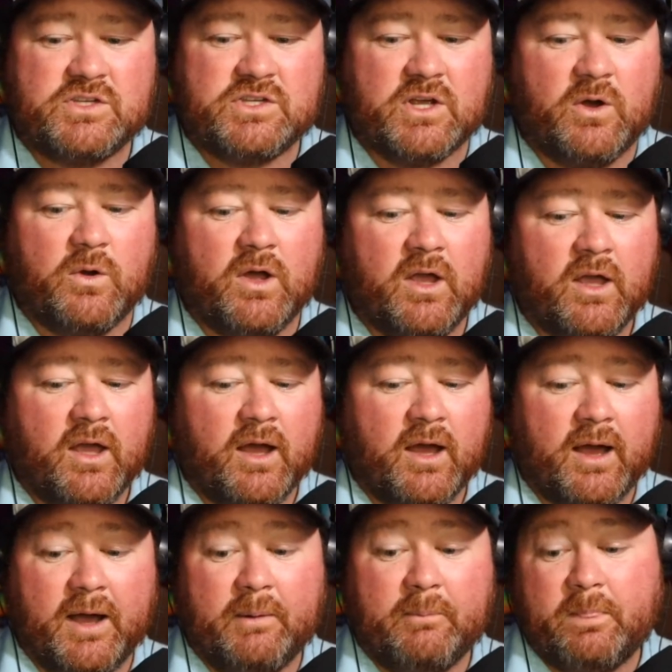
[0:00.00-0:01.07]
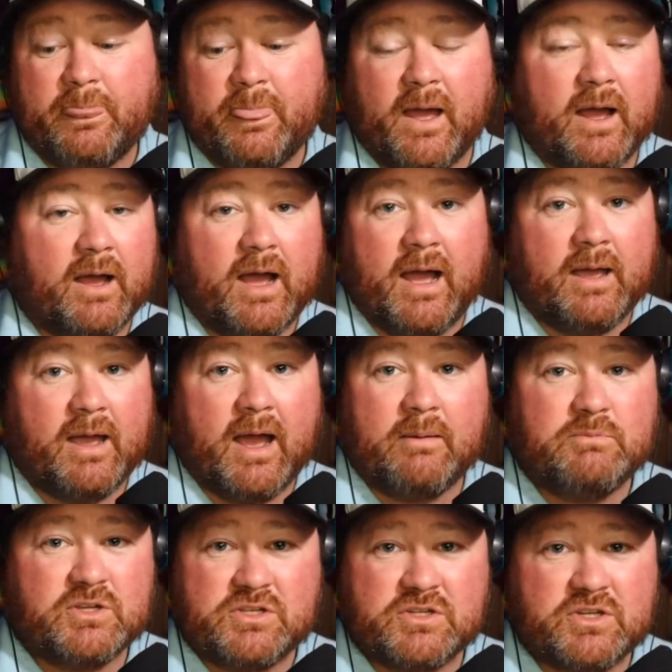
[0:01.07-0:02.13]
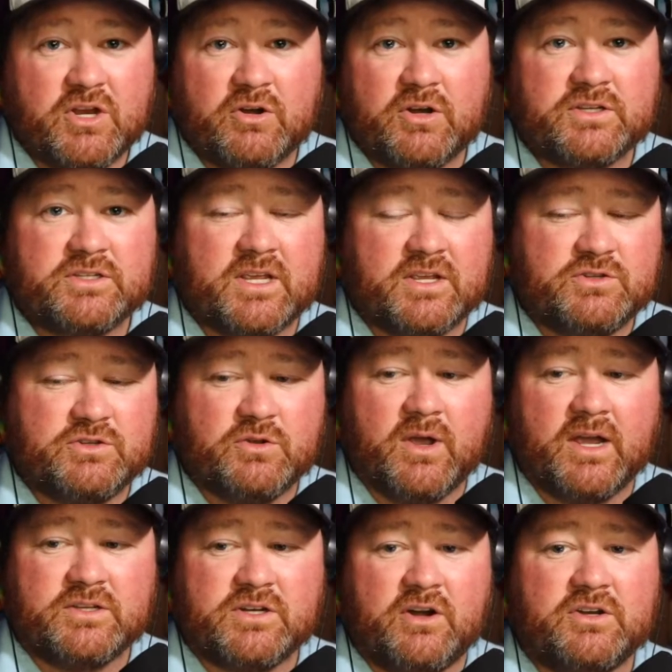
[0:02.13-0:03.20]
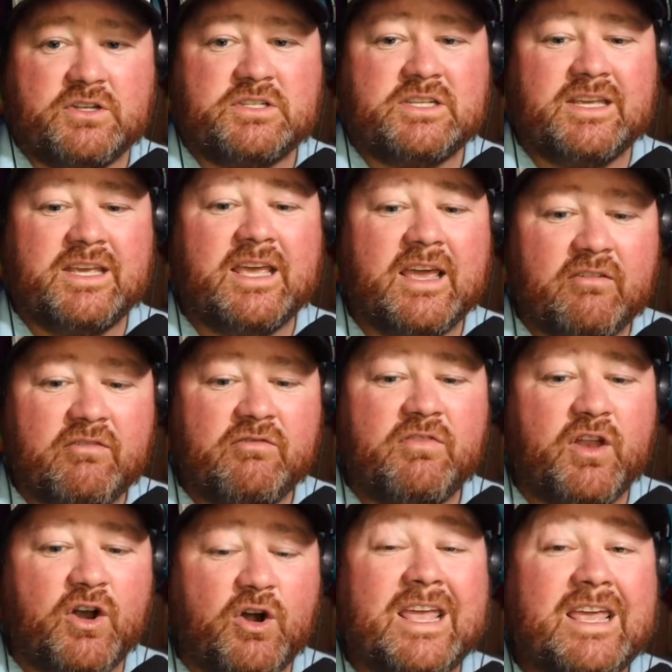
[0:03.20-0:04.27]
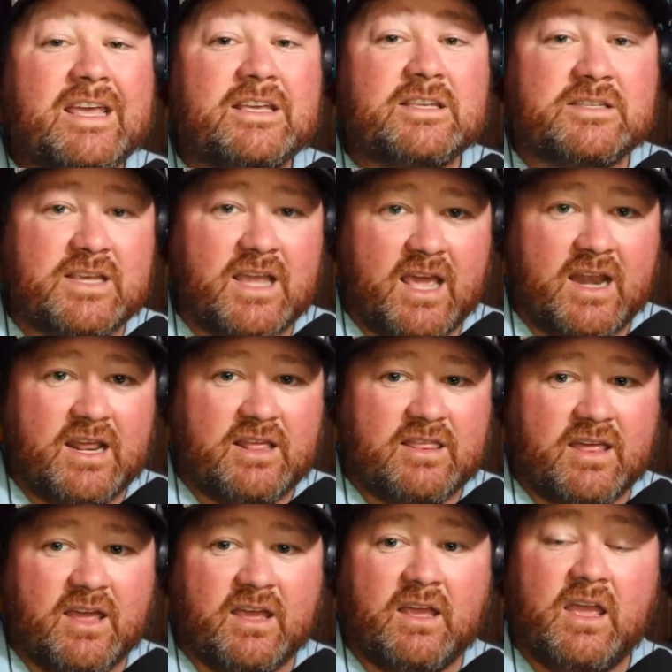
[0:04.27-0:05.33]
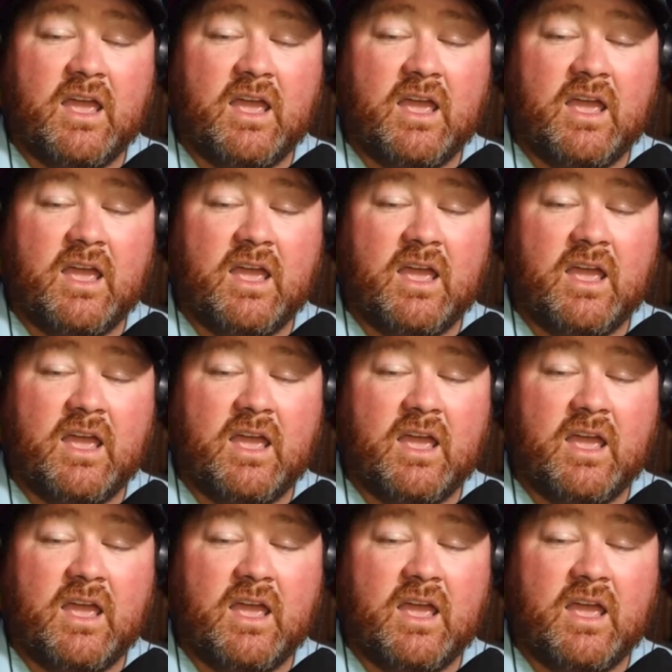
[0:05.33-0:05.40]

So I'm just as curious as you guys are to see if there is anything,